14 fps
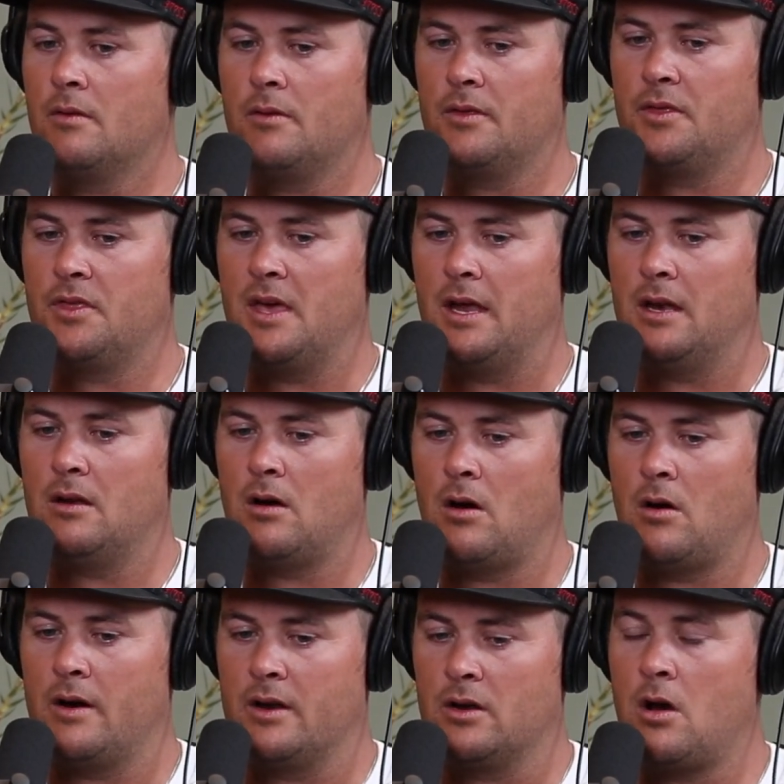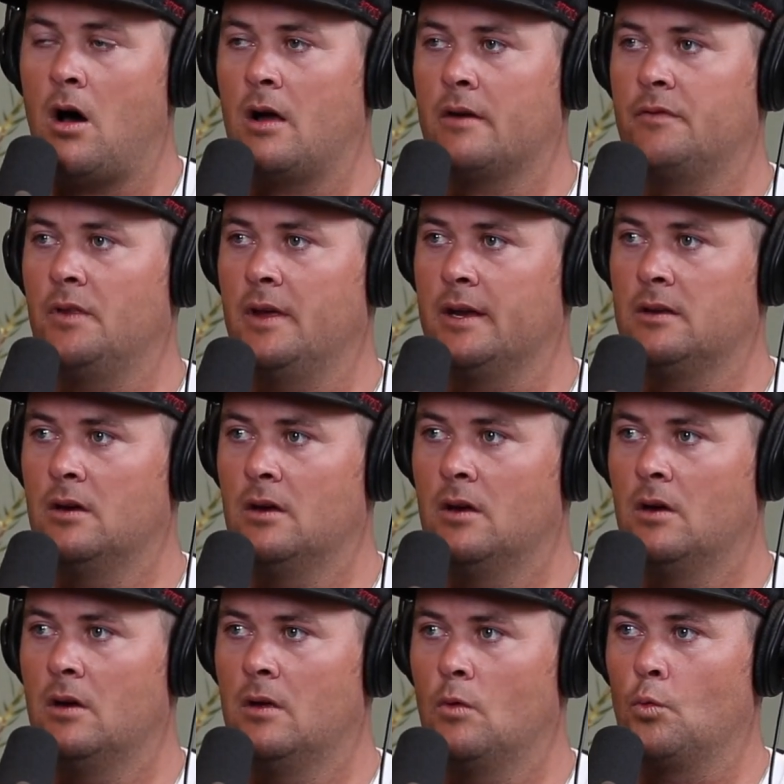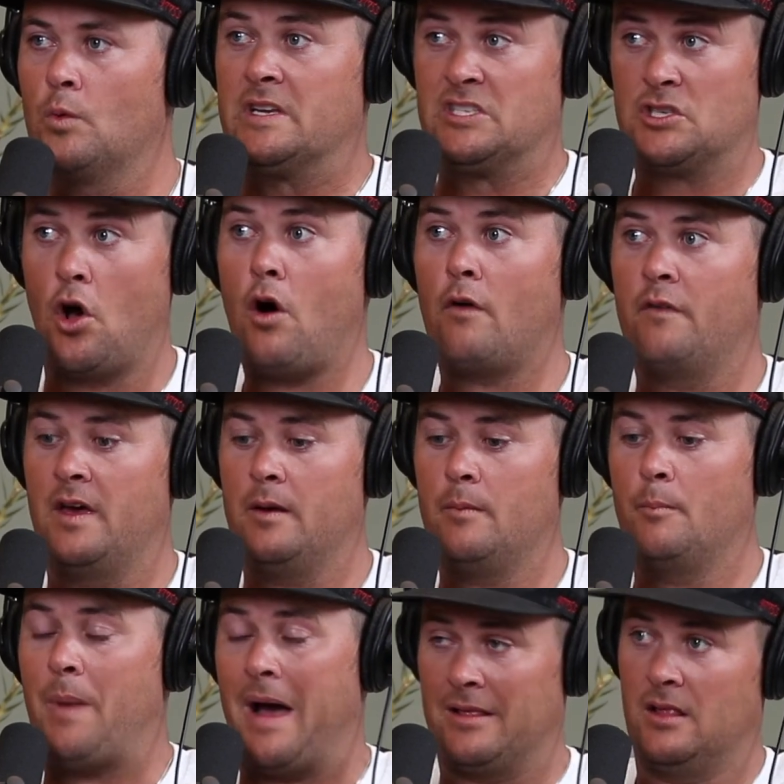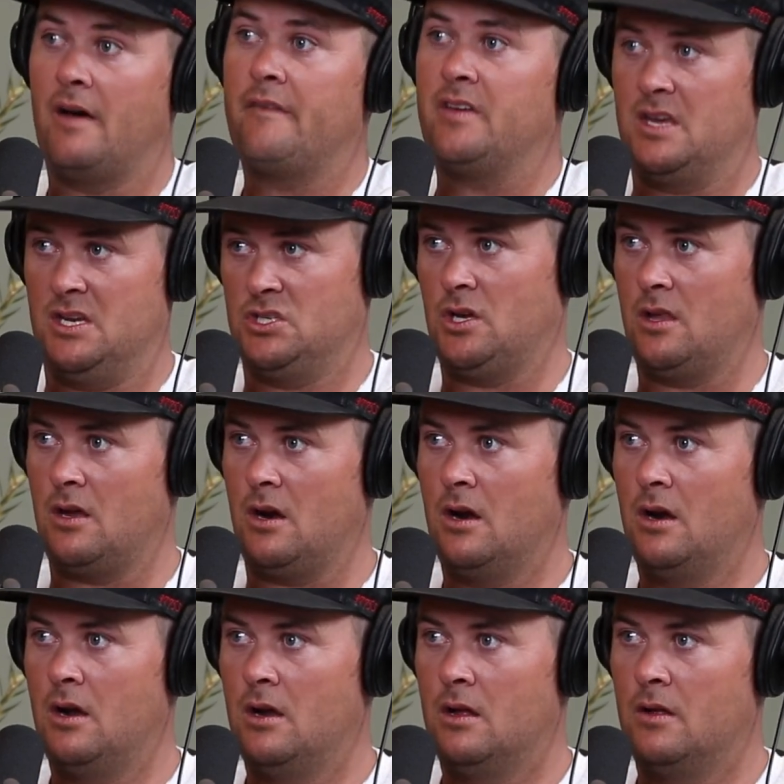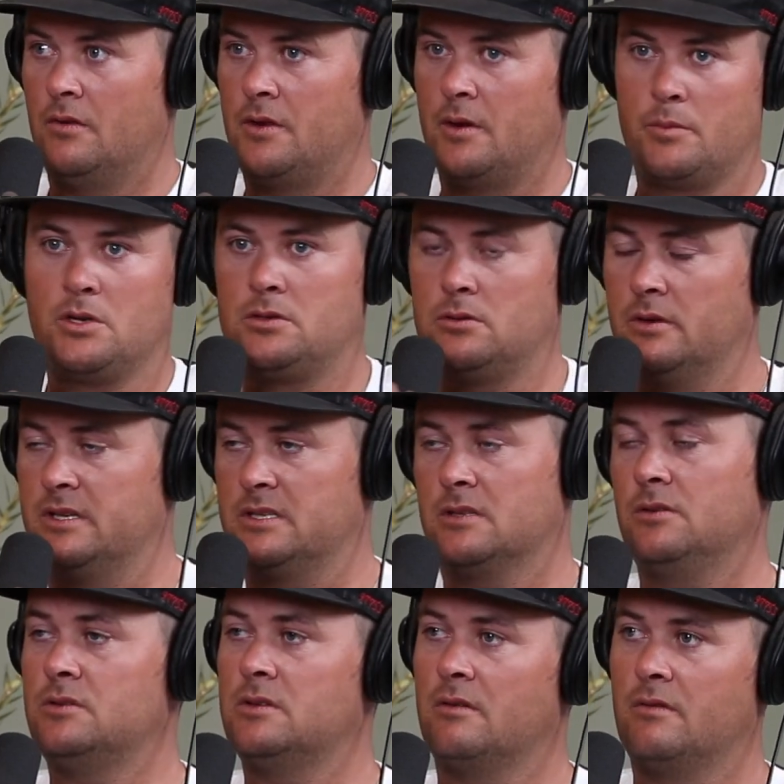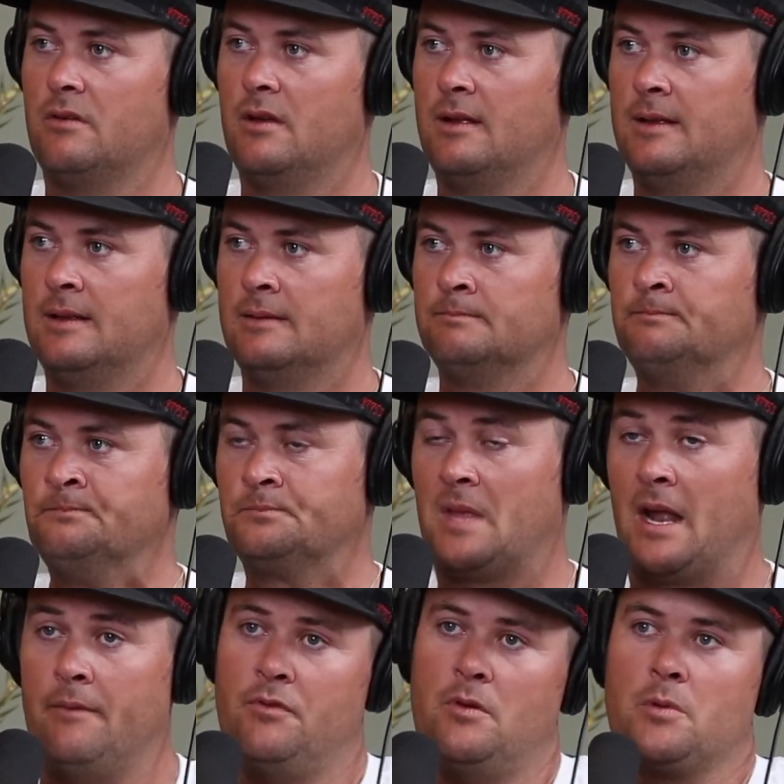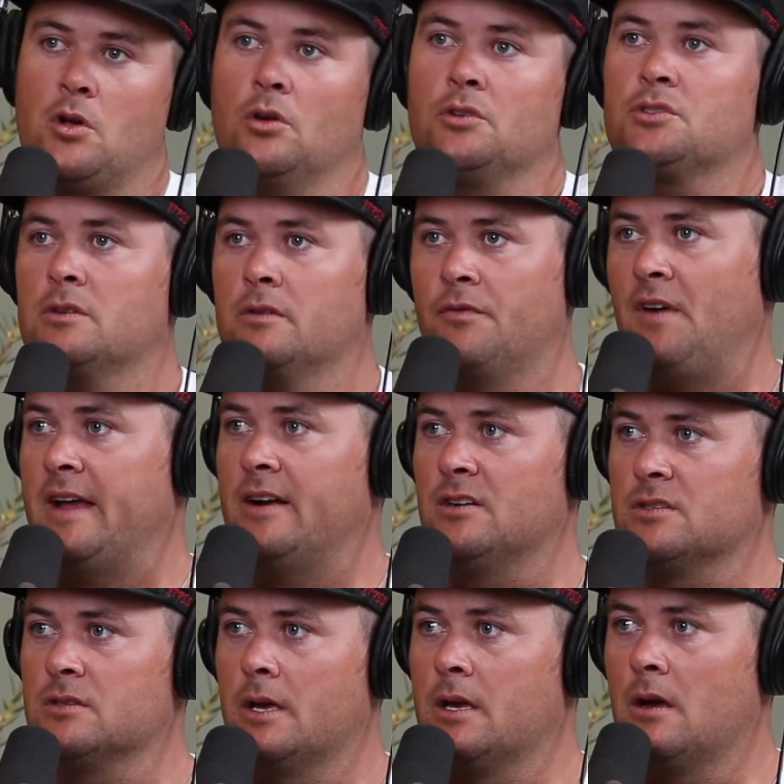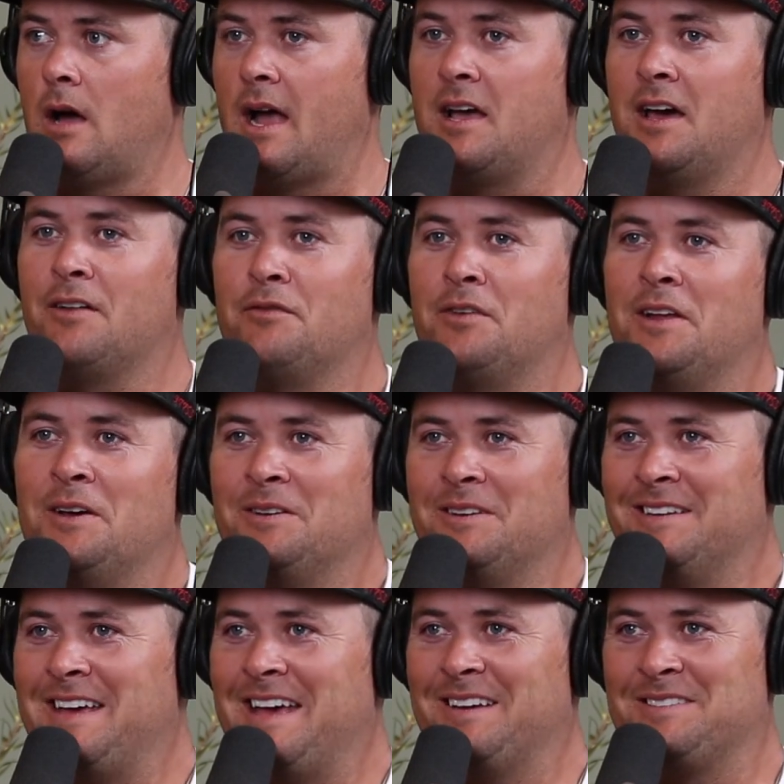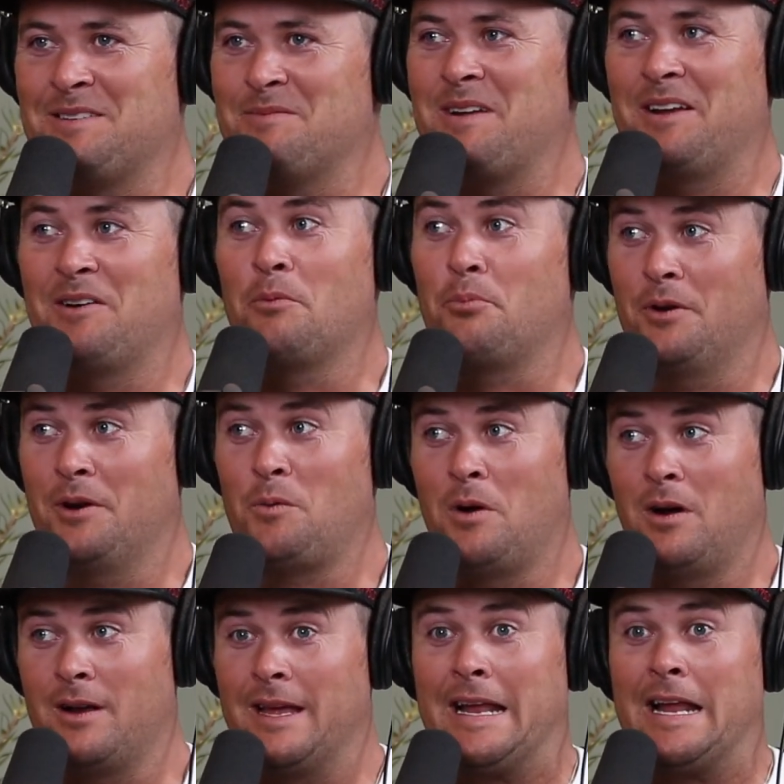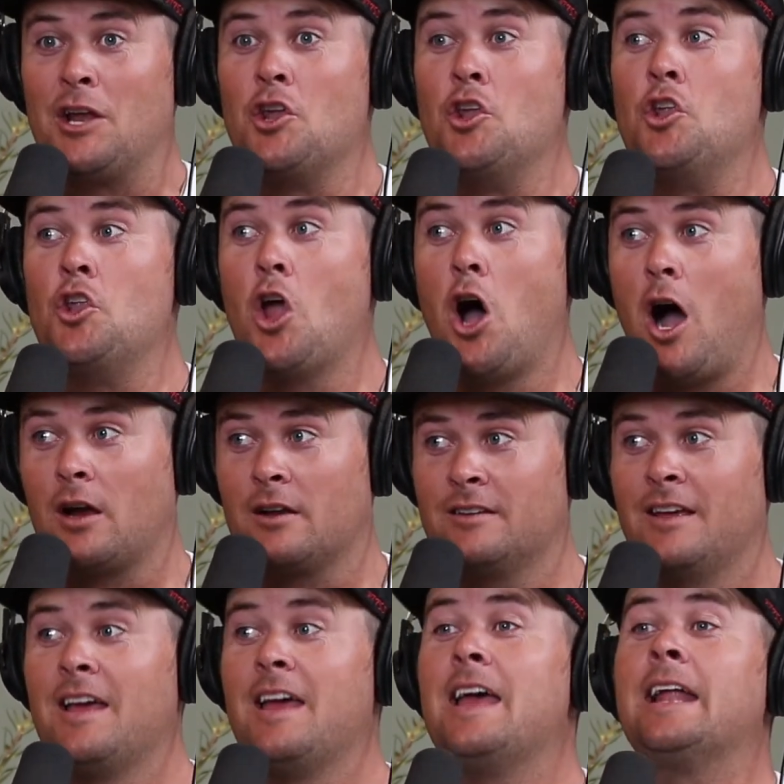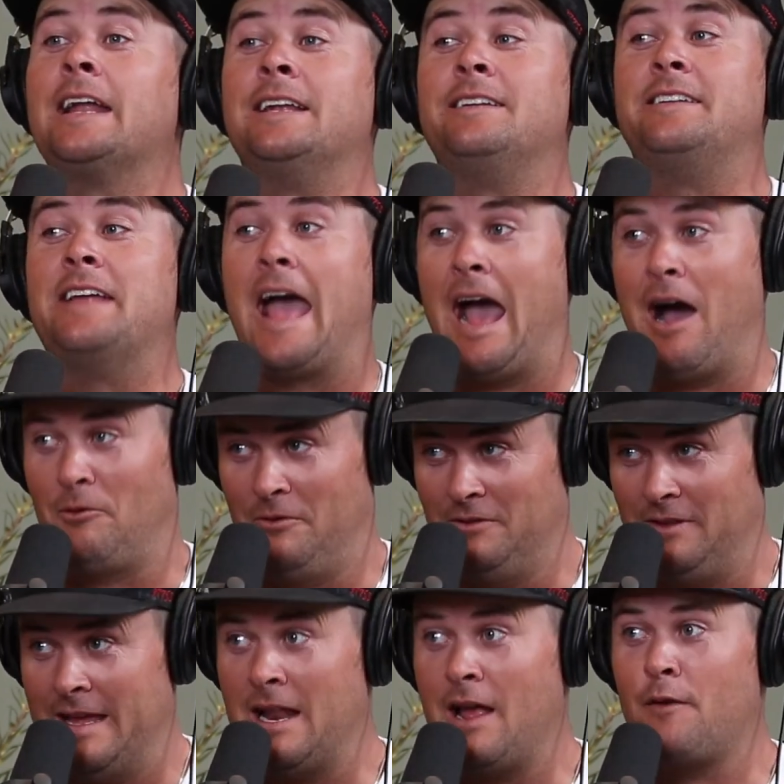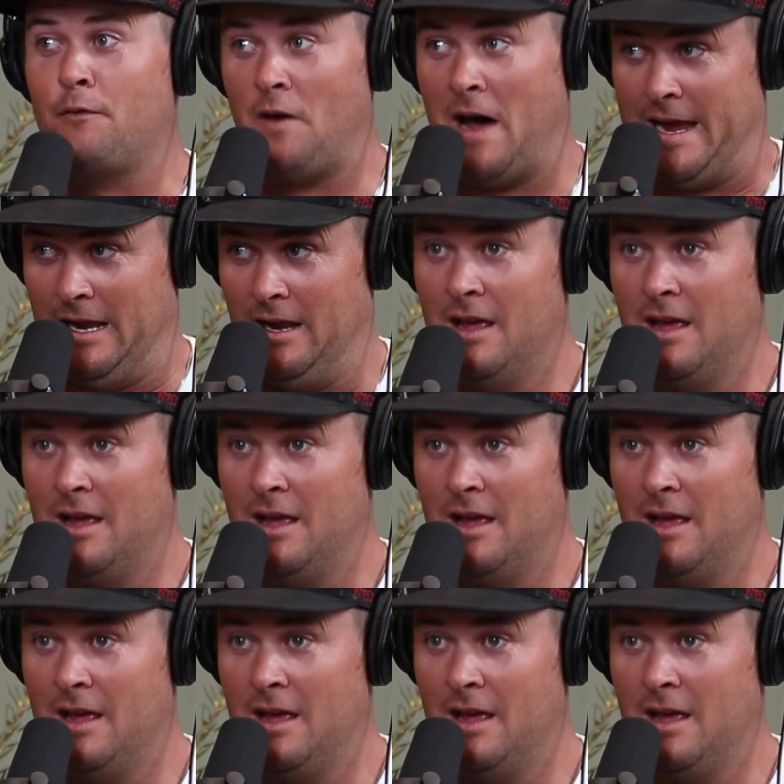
that are in conflict resolve it by loving each other. They're mutually exclusive. And I'm from a culture of fighters. Like, I got a video today of somebody I know pretty well getting knocked down in a fight.